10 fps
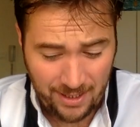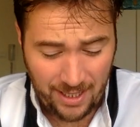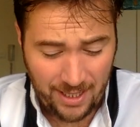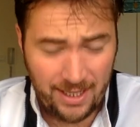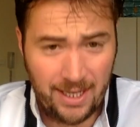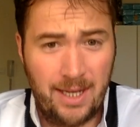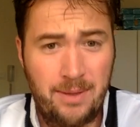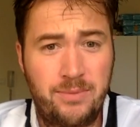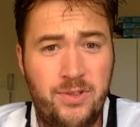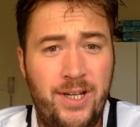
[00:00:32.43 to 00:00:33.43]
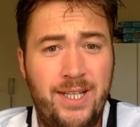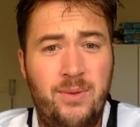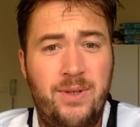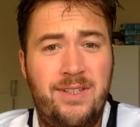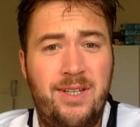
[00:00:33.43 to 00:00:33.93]
I am trading
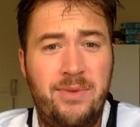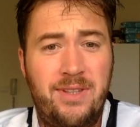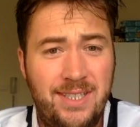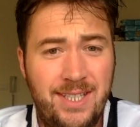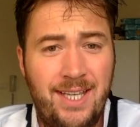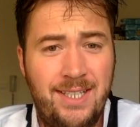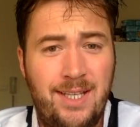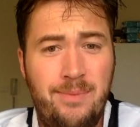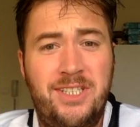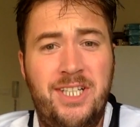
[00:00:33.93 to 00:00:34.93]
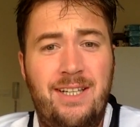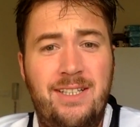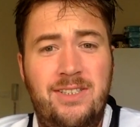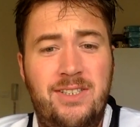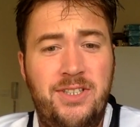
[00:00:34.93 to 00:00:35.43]
with Timothy Sykes. I'm a
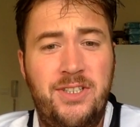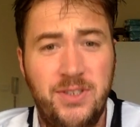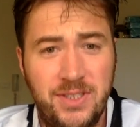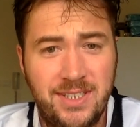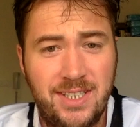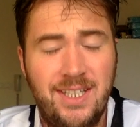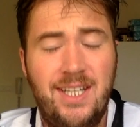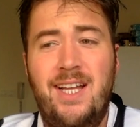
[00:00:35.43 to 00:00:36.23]
challenge student.